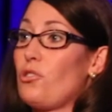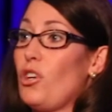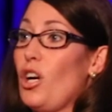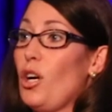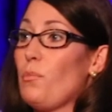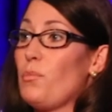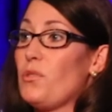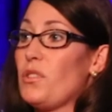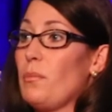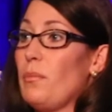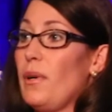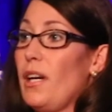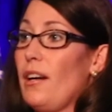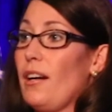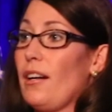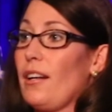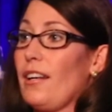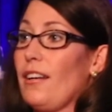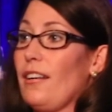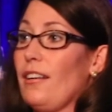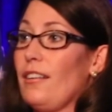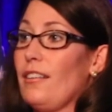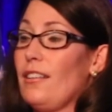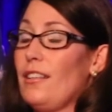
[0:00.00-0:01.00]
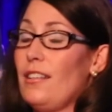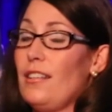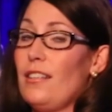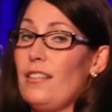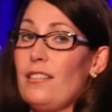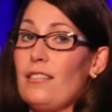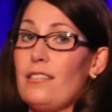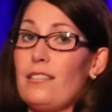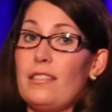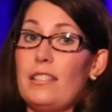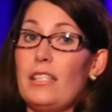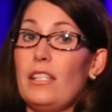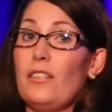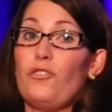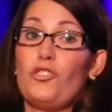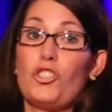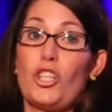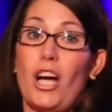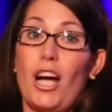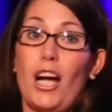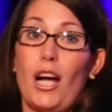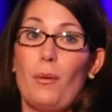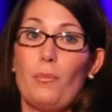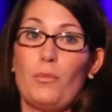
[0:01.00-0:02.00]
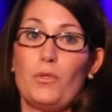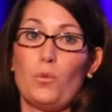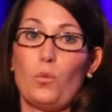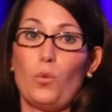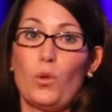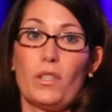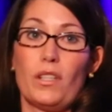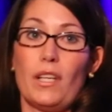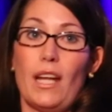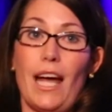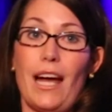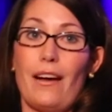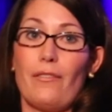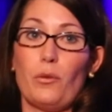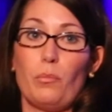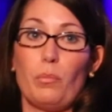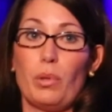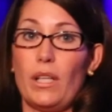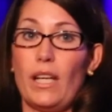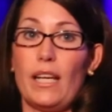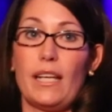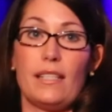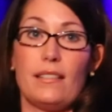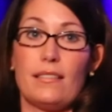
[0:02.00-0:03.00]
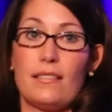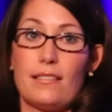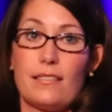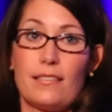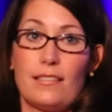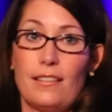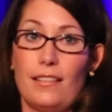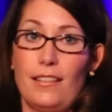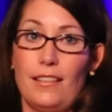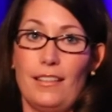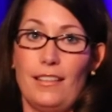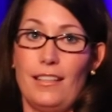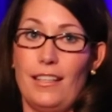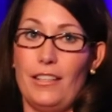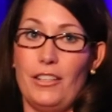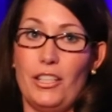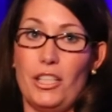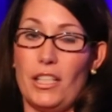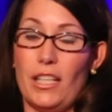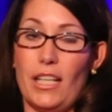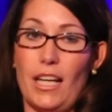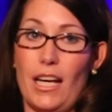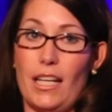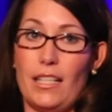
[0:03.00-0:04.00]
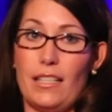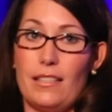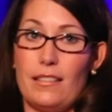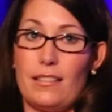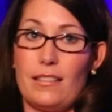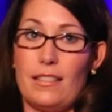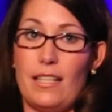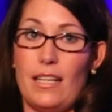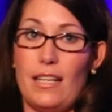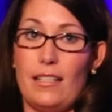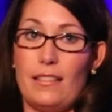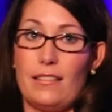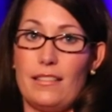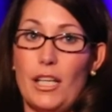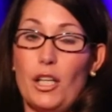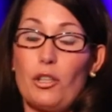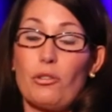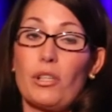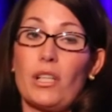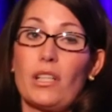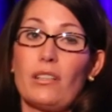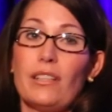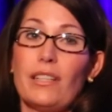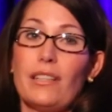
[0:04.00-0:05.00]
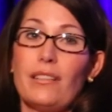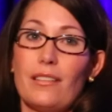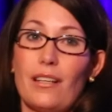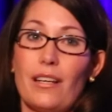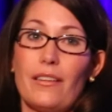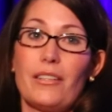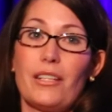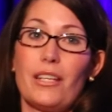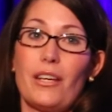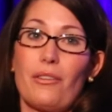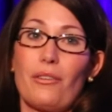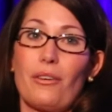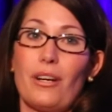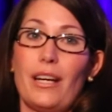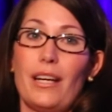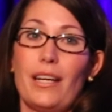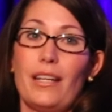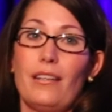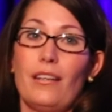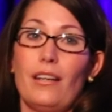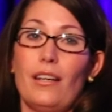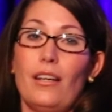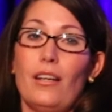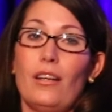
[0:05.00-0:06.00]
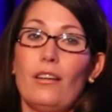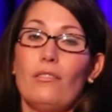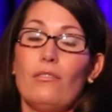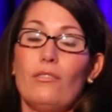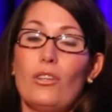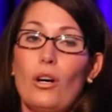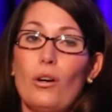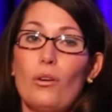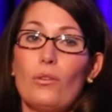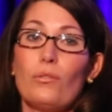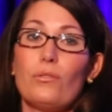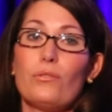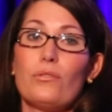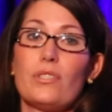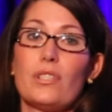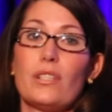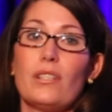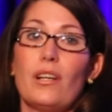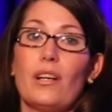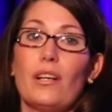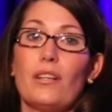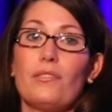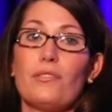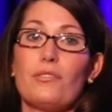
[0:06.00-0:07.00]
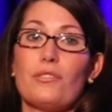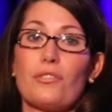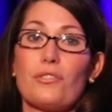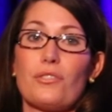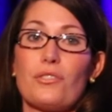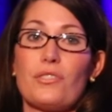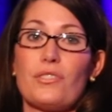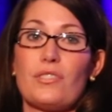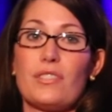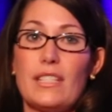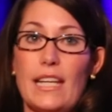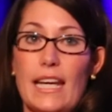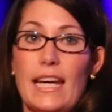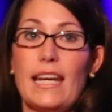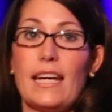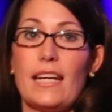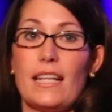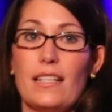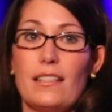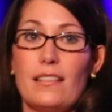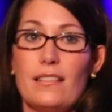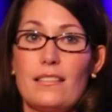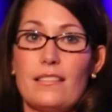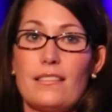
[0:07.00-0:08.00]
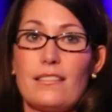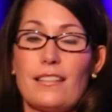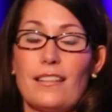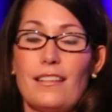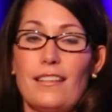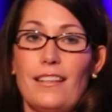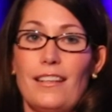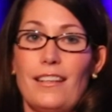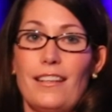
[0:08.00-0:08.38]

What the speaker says: Trump's America, Steve Jobs wouldn't have a place in the United States. Hillary Clinton, on the other hand, knows and understands